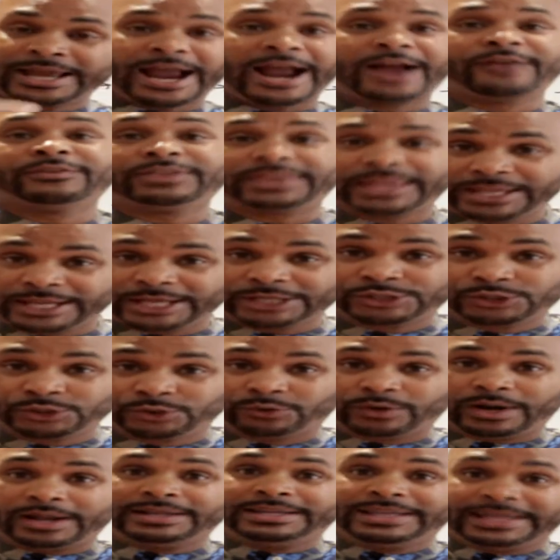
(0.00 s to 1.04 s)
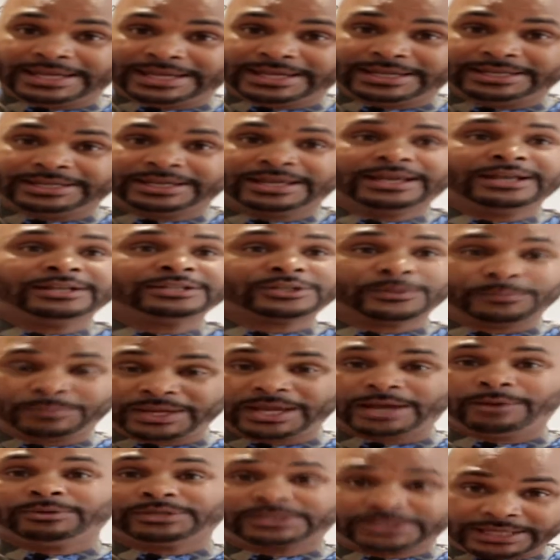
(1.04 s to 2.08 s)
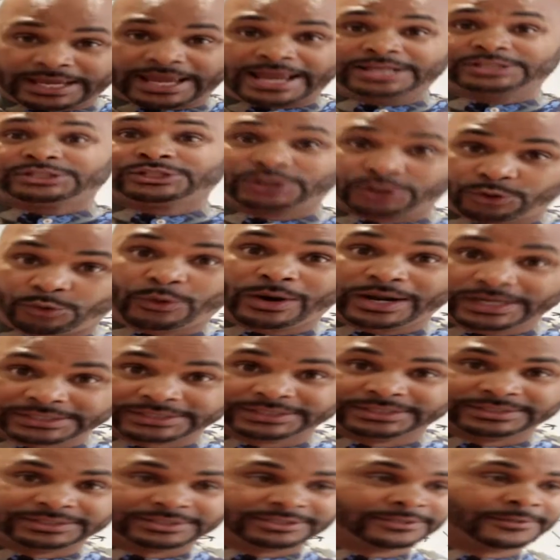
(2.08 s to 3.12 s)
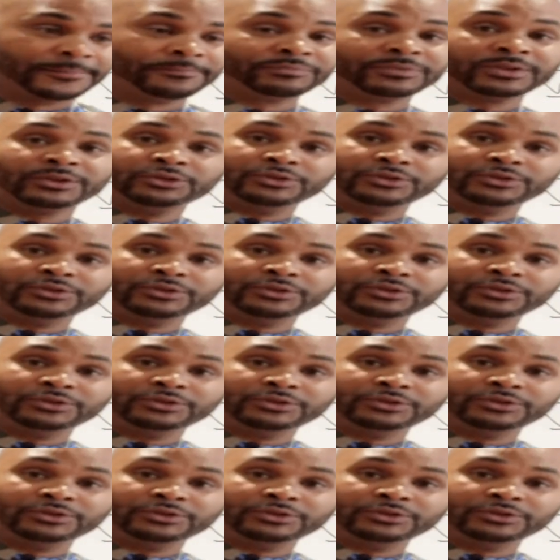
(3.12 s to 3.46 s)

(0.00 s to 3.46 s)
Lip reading: everything that you're going to need to be able to answer the questions.